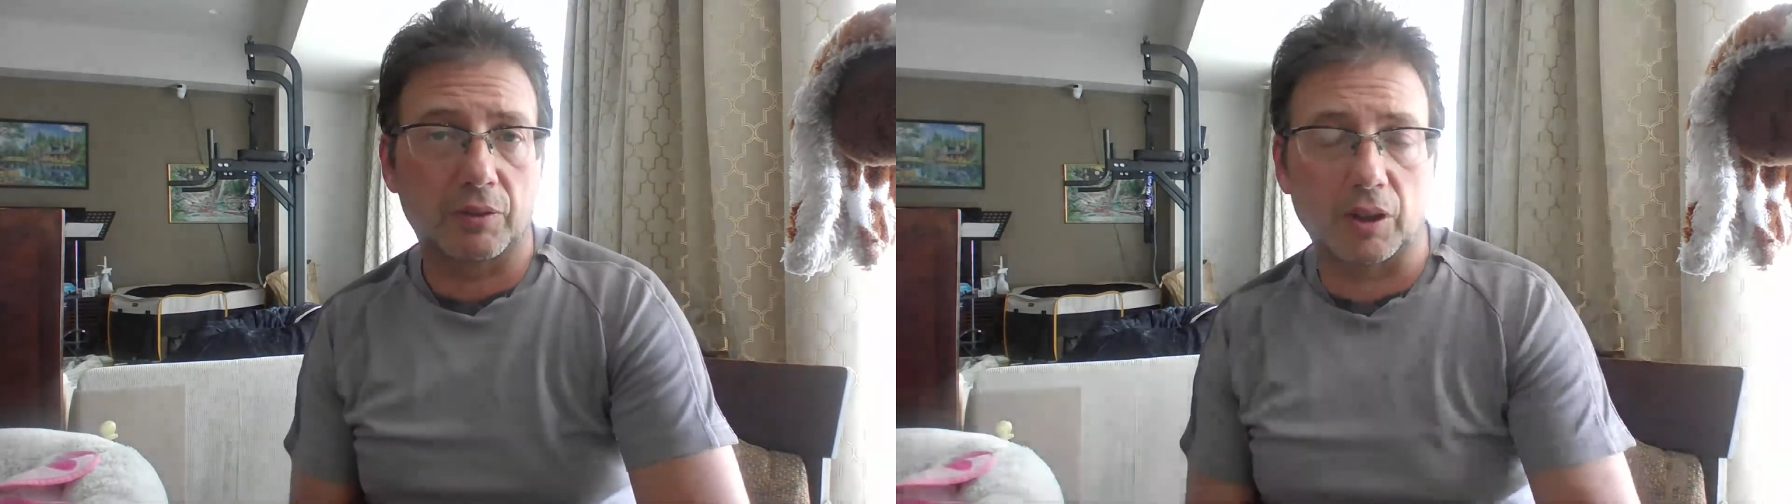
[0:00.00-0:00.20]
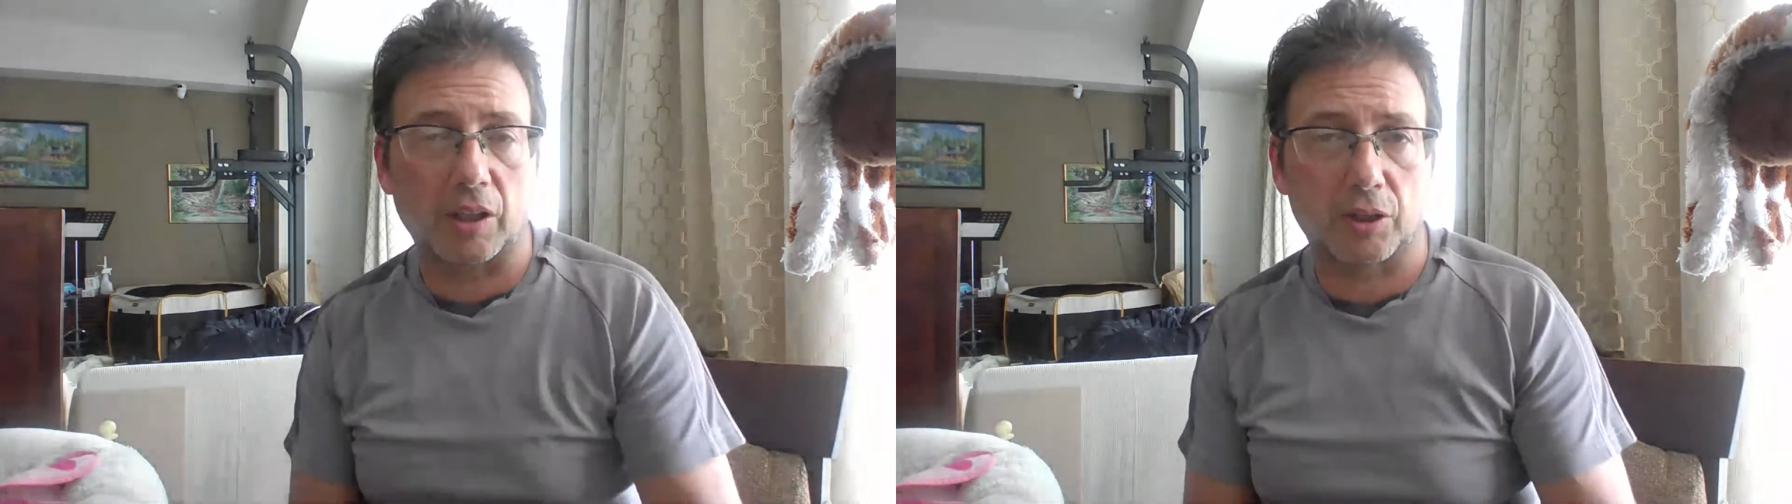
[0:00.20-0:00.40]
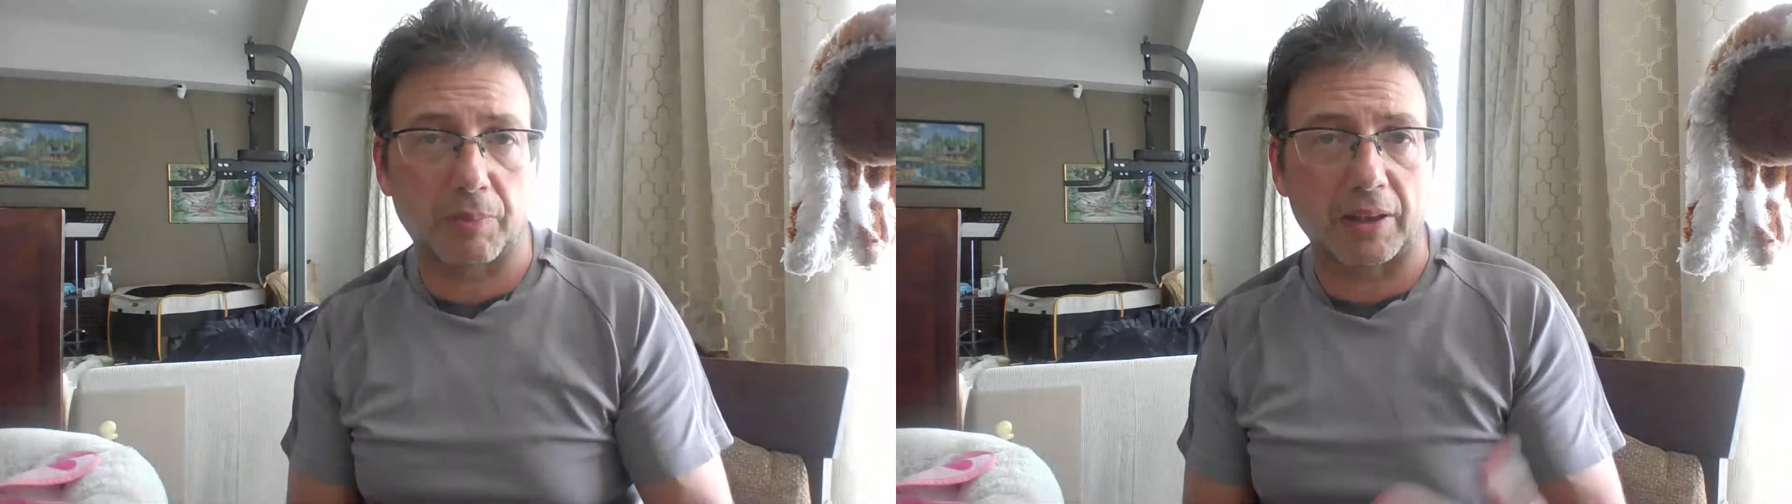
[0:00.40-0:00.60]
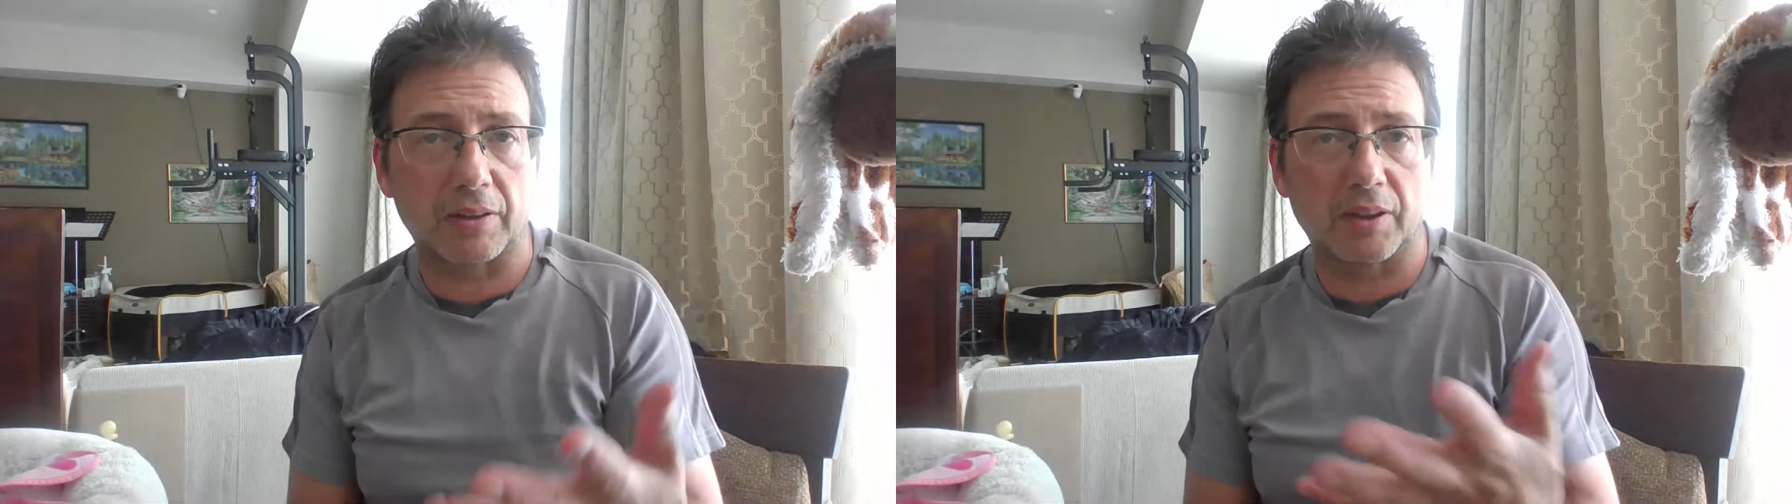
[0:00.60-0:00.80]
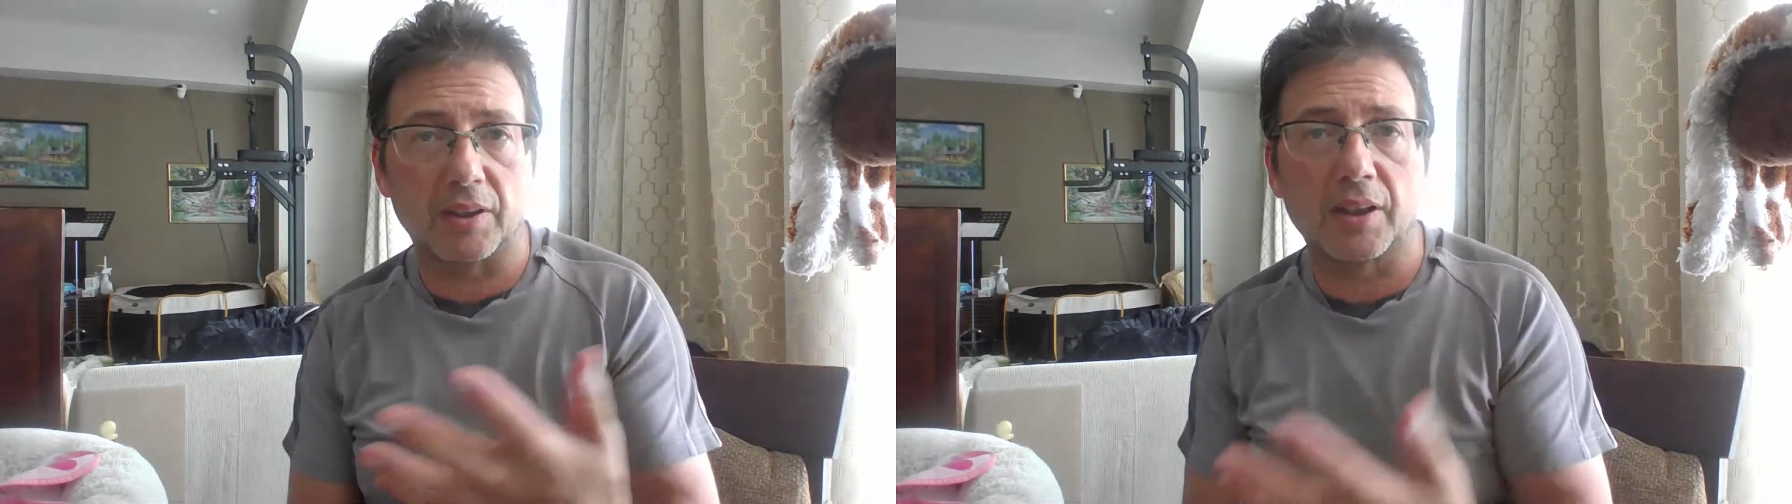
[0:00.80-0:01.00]
expect
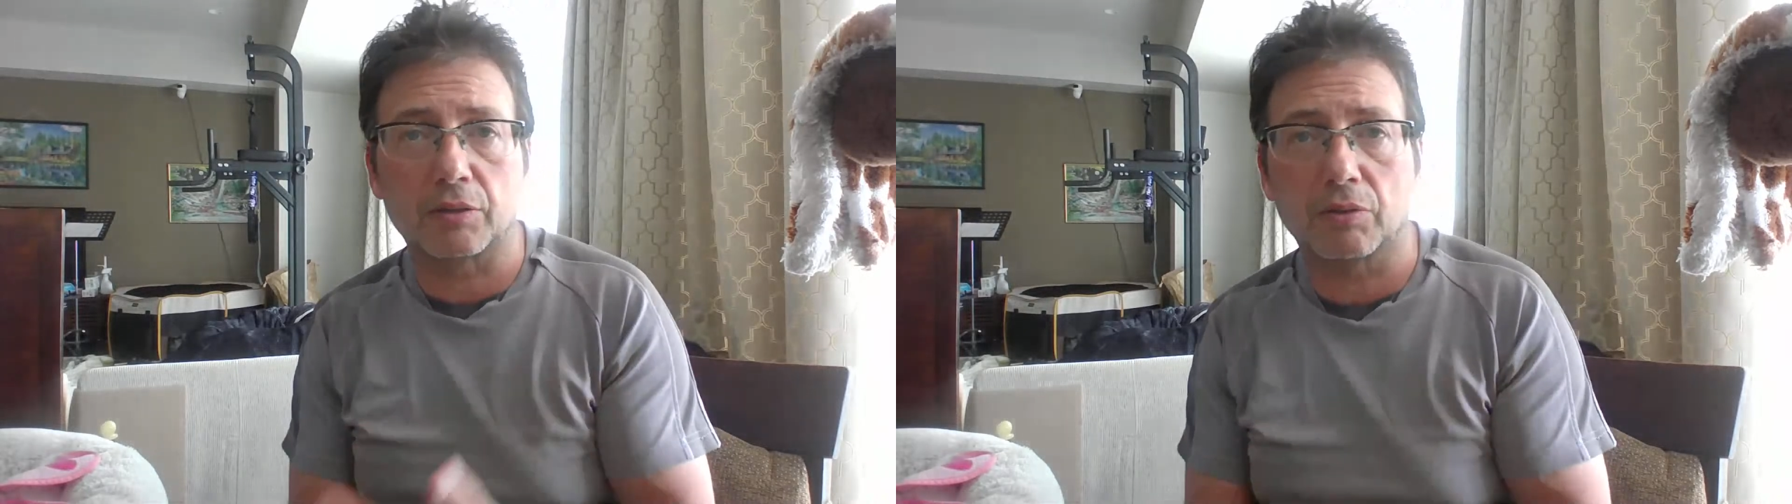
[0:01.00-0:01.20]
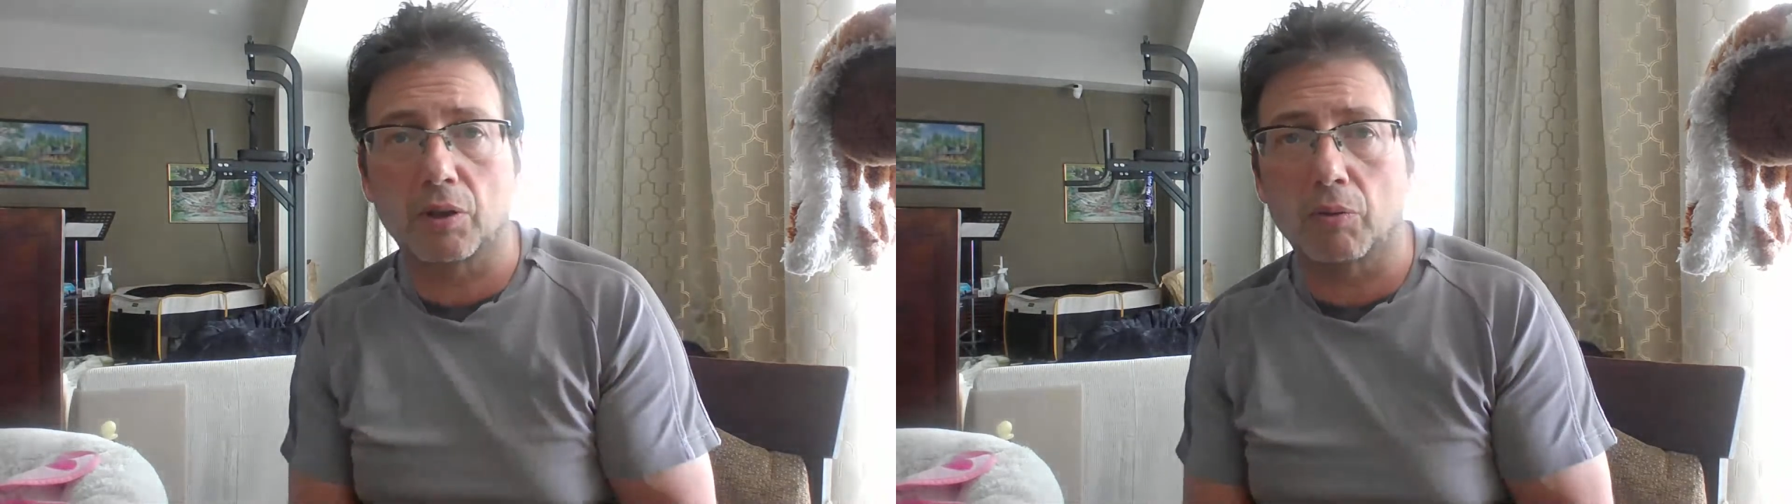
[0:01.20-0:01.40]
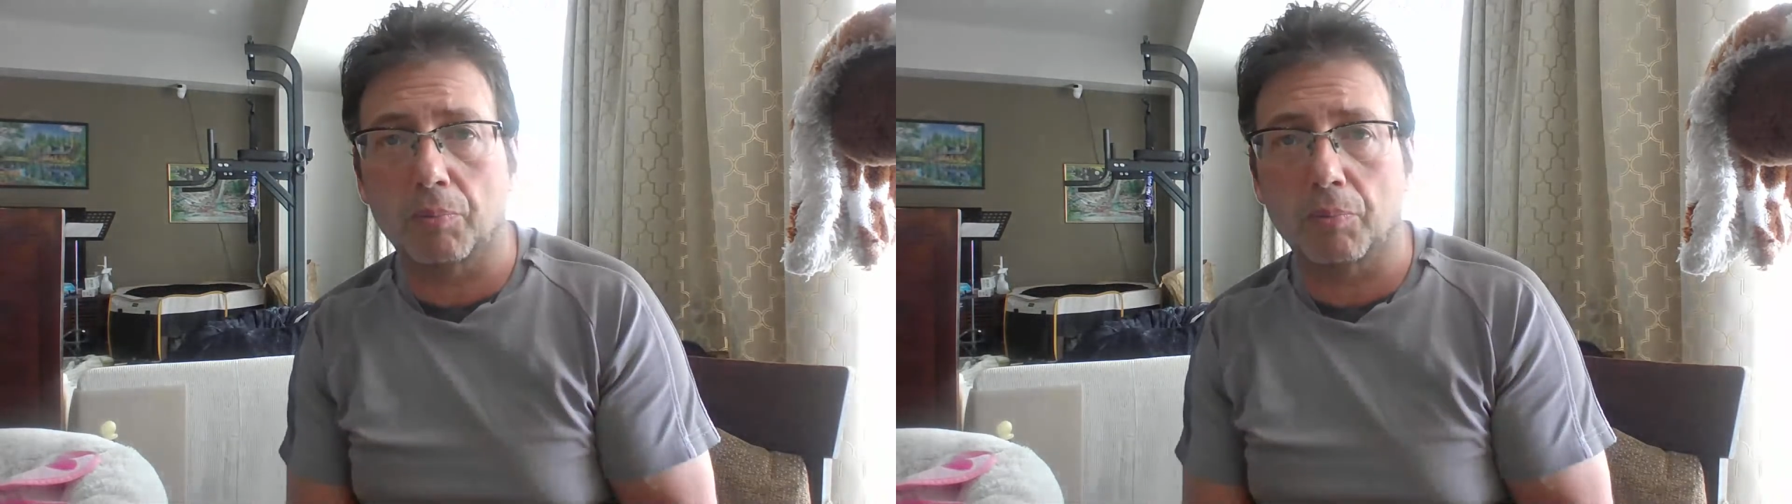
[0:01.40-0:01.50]
that the index will go